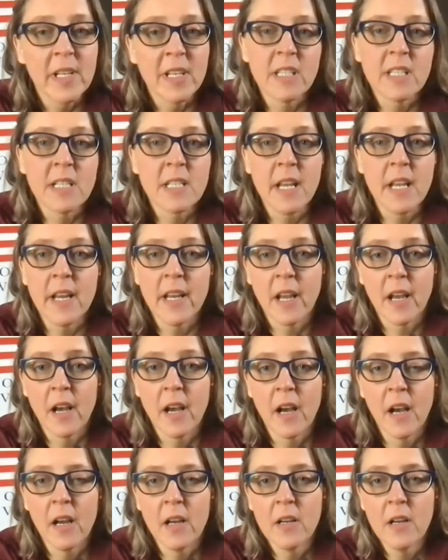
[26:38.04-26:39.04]
it's like
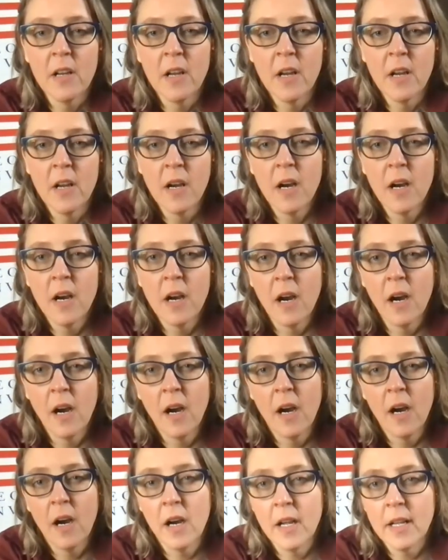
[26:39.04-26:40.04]
a
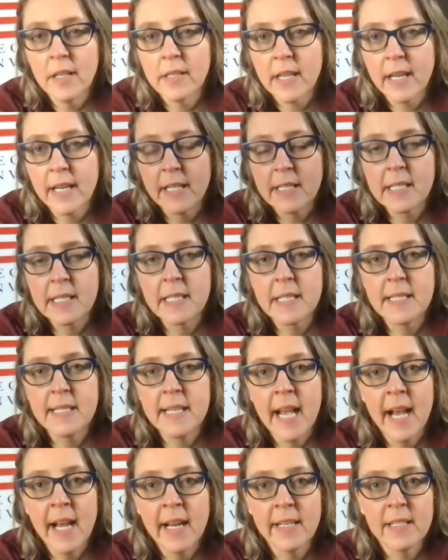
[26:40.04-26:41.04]

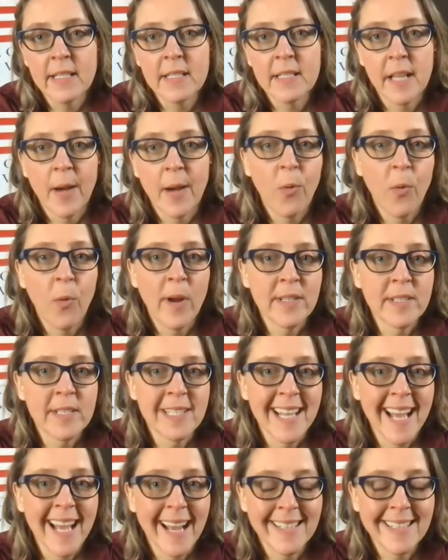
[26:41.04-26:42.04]
status that once
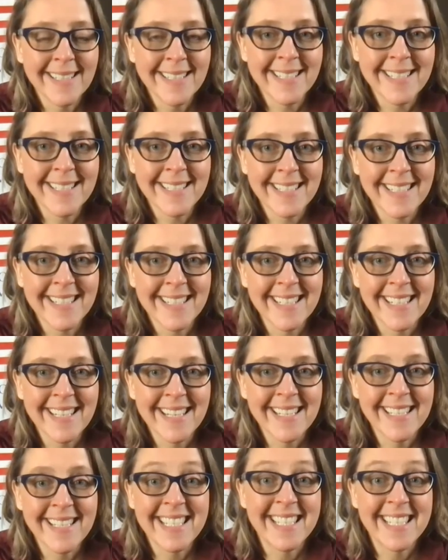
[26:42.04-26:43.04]
that's
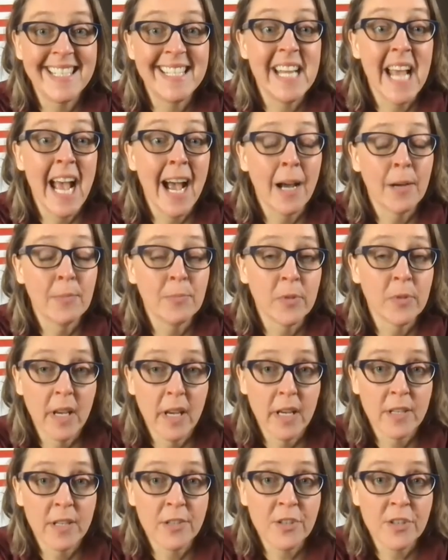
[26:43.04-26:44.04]

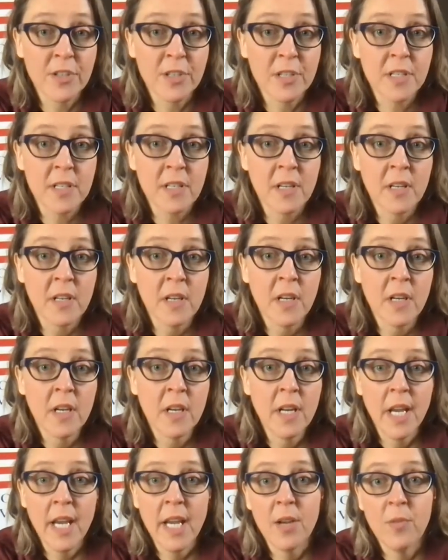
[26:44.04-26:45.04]
established,
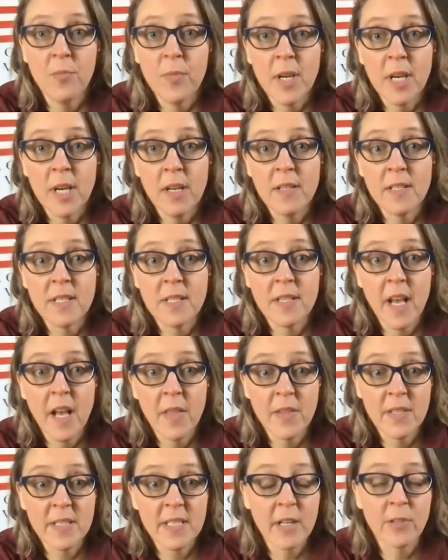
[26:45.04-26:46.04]
it means that
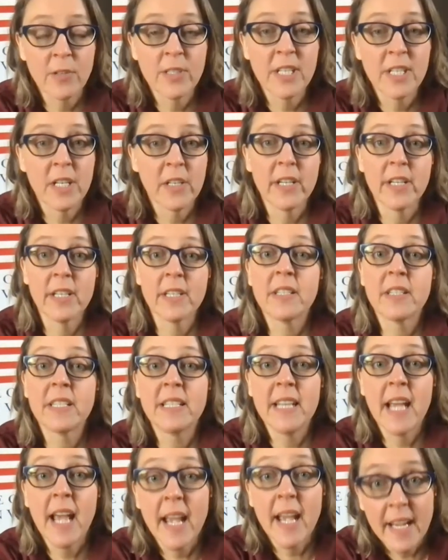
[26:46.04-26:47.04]
the Secretary of
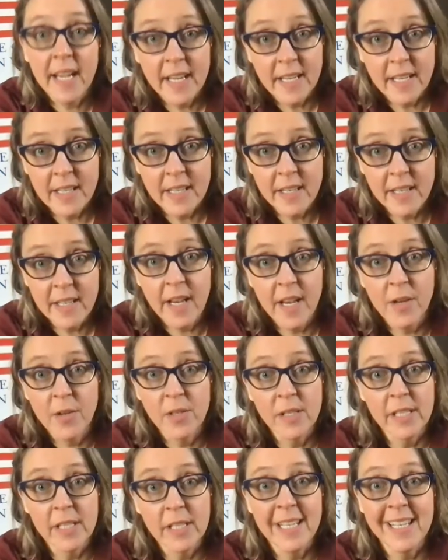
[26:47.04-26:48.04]
State
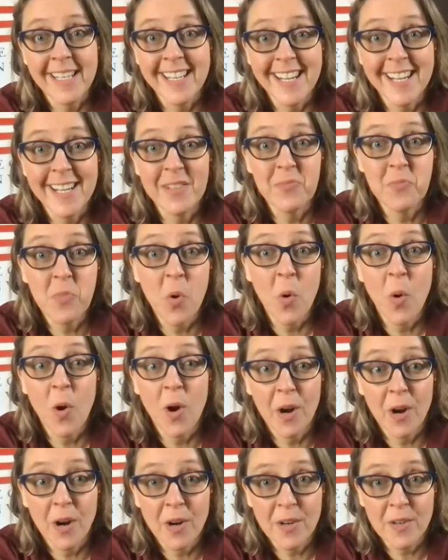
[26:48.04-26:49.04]
can lean in
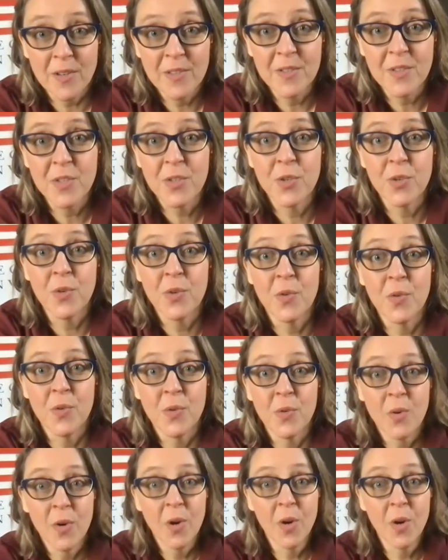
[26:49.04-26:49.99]
more to